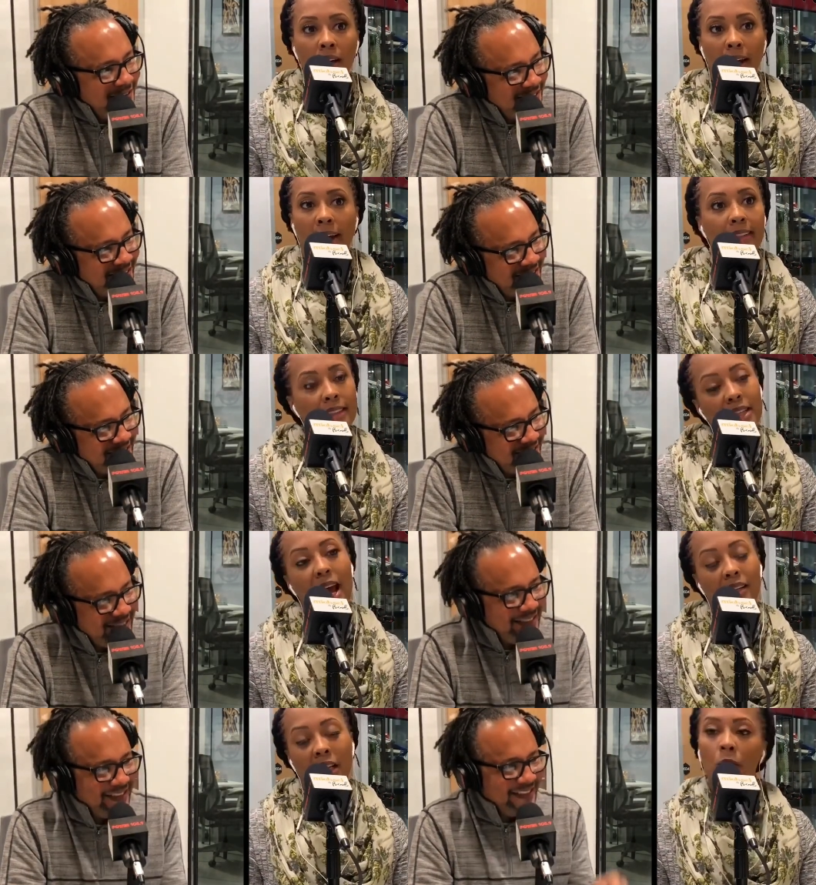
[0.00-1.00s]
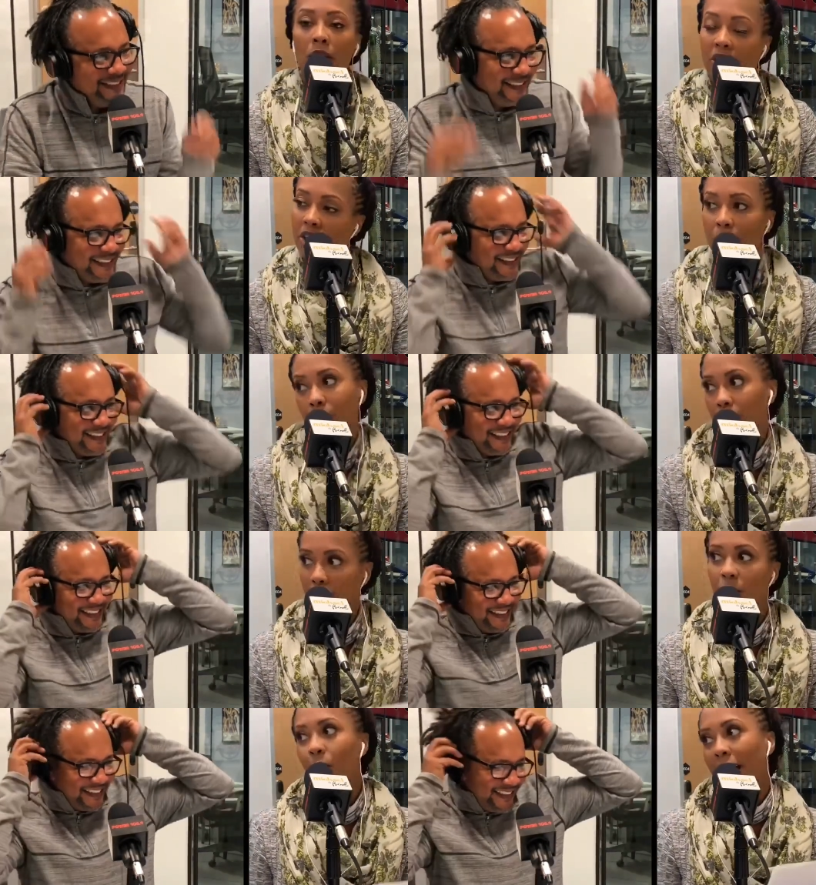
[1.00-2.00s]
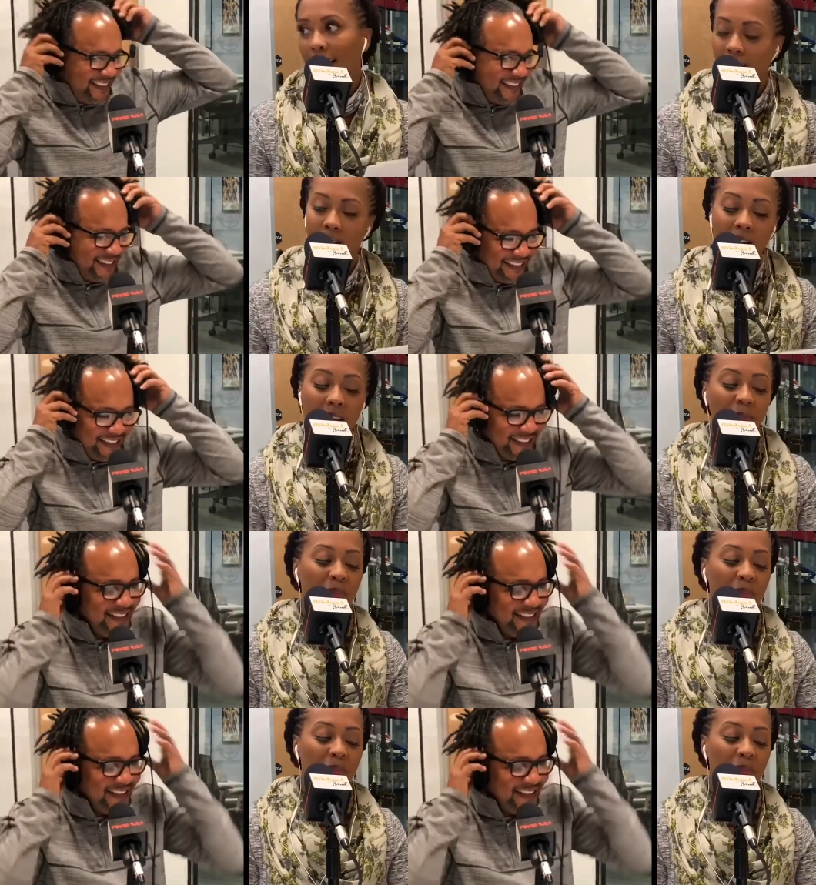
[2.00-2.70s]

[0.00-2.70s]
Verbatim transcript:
Speaker 1: and decide that he wanted to jump on the bandwagon. All right,